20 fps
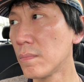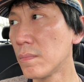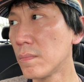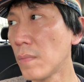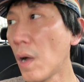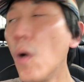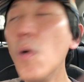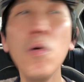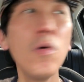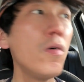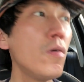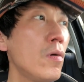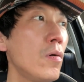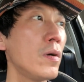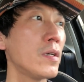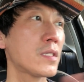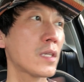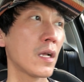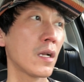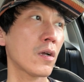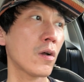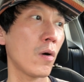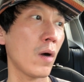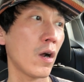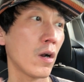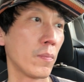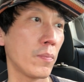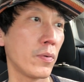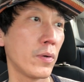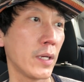Oh, it's gonna go
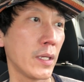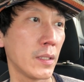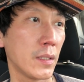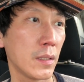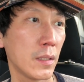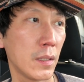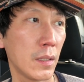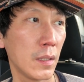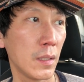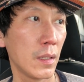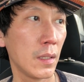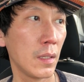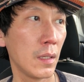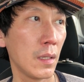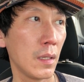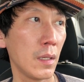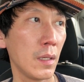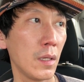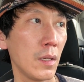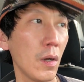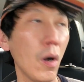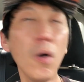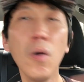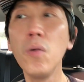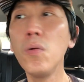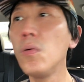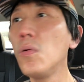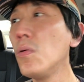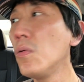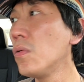out of print.
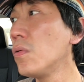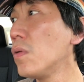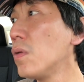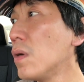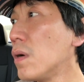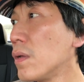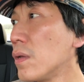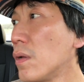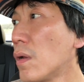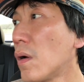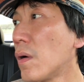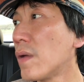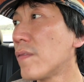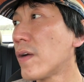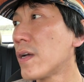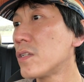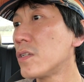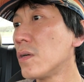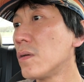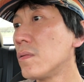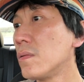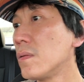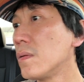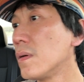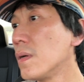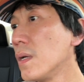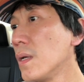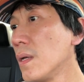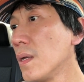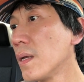Oh, if I don't
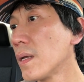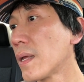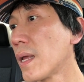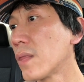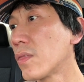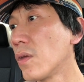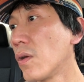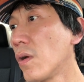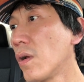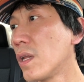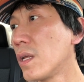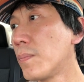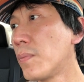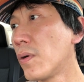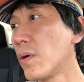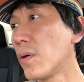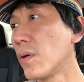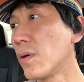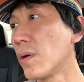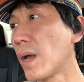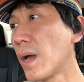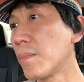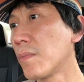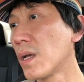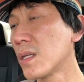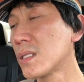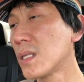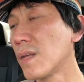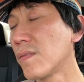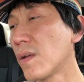get the early bird, I'm
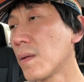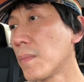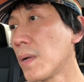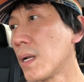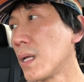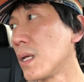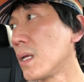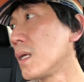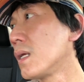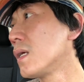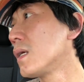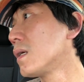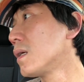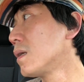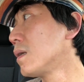not saving money.